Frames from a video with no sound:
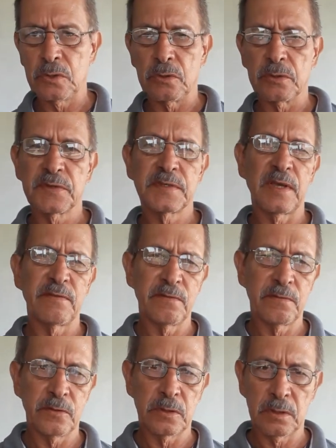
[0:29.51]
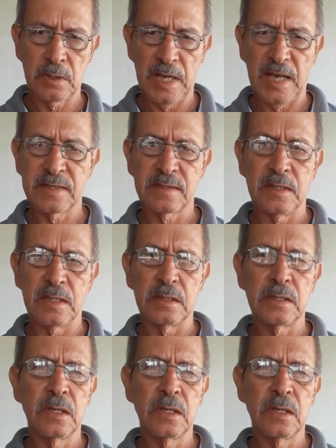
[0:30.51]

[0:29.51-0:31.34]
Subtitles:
or 7-foot cast net,